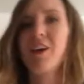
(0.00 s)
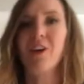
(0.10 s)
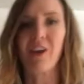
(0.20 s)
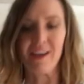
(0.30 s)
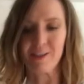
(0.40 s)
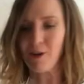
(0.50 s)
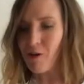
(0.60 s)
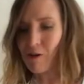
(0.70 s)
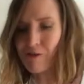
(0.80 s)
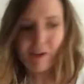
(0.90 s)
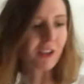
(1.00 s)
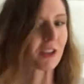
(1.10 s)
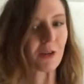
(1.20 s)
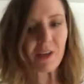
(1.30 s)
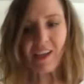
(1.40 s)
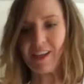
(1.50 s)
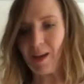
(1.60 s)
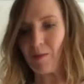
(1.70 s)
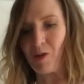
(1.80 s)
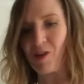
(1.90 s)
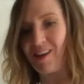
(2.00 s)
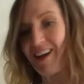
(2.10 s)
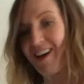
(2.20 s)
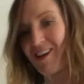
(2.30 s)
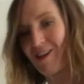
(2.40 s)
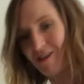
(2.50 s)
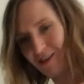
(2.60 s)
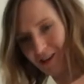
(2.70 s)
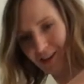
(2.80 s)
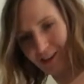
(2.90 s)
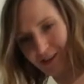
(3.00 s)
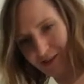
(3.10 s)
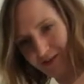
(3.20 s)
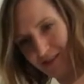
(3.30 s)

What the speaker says: Okay, so over low heat, I'm going to add all of